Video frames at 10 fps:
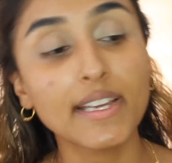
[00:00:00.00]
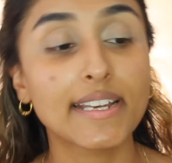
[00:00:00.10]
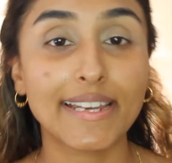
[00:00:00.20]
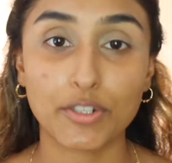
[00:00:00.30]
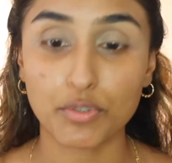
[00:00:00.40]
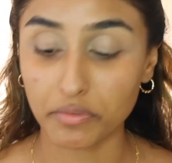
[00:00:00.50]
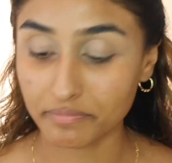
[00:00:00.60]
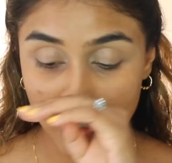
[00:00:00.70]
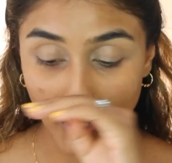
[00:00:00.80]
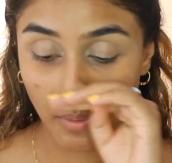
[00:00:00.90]
natural.
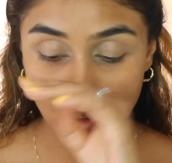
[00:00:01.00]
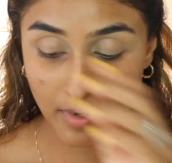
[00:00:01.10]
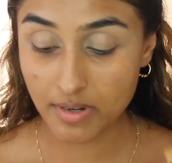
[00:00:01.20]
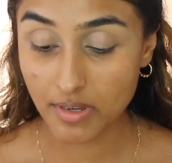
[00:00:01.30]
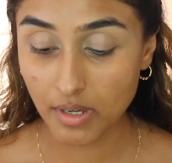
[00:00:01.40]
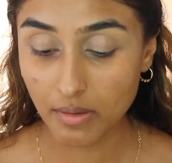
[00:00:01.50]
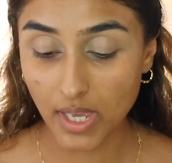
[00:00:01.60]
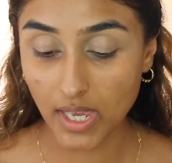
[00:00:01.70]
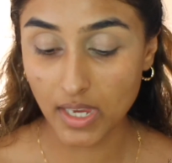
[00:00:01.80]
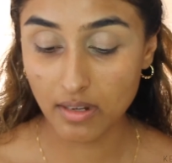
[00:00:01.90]
So I'm gonna go
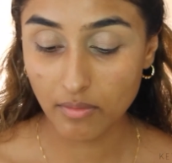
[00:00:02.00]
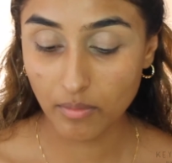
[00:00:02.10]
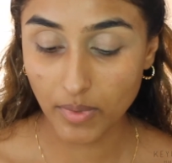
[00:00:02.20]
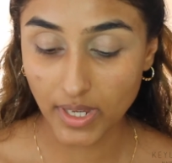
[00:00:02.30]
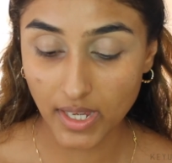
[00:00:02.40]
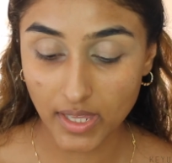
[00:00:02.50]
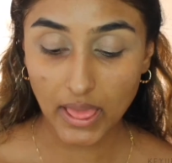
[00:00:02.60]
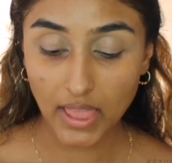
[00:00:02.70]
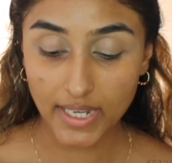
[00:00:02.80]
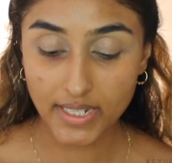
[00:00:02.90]
in with a
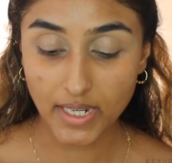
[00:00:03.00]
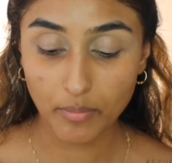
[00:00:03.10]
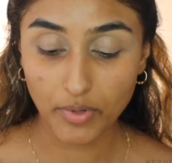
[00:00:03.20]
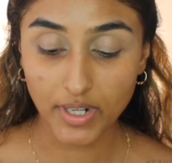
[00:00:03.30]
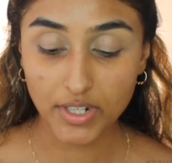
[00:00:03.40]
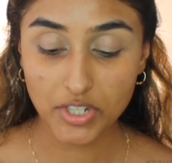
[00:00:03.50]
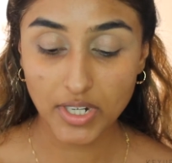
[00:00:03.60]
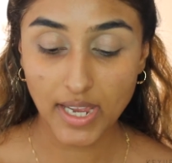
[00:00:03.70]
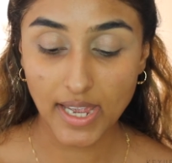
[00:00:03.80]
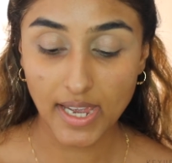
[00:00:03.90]
blending brush
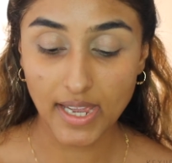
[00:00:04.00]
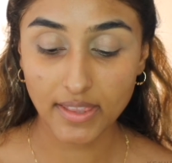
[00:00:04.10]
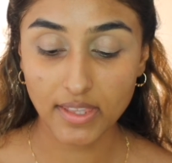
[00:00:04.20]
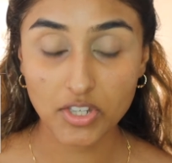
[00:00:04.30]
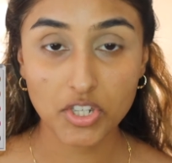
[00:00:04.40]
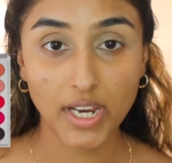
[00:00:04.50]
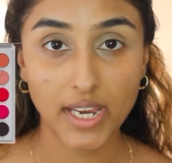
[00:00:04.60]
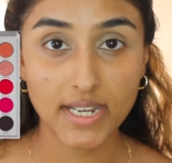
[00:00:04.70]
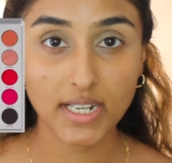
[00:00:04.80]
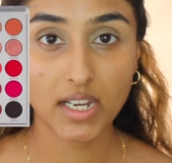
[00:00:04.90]
and the
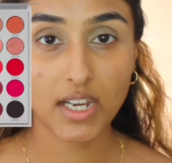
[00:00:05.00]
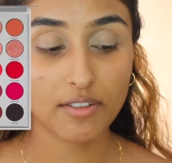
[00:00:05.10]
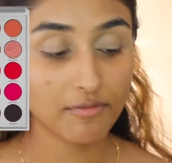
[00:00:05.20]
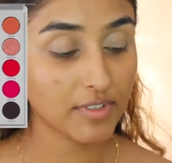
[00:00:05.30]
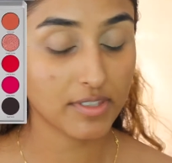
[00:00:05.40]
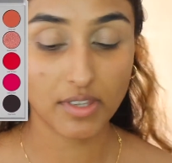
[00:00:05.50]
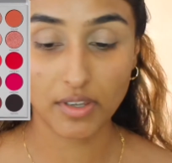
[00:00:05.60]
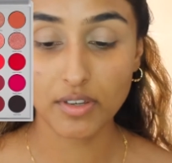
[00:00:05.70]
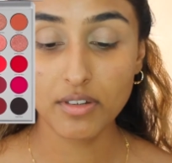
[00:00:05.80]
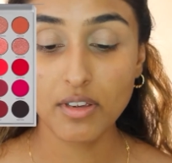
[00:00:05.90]
shade Comfort
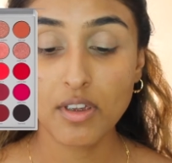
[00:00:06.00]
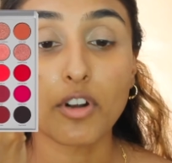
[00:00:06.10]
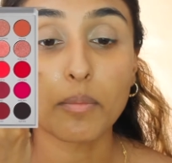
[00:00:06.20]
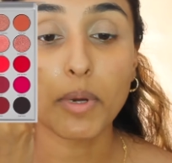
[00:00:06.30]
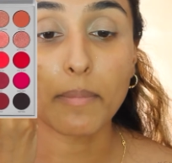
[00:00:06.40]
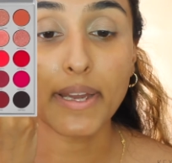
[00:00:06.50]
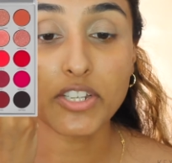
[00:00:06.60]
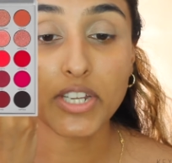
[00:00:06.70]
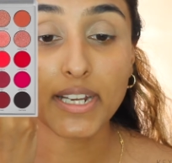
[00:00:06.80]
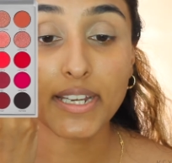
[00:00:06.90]
Zone from my
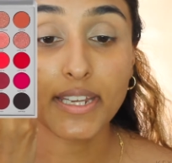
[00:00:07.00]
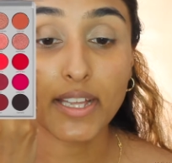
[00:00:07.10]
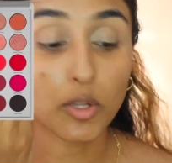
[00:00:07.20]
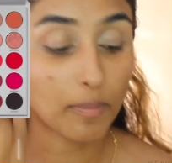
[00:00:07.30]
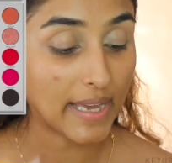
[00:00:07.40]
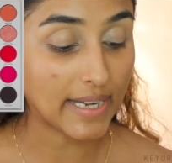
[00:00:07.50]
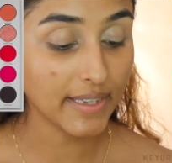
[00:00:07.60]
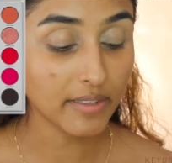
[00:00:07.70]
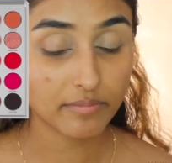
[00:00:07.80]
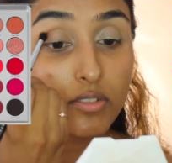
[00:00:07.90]
Jaclyn Hill palette.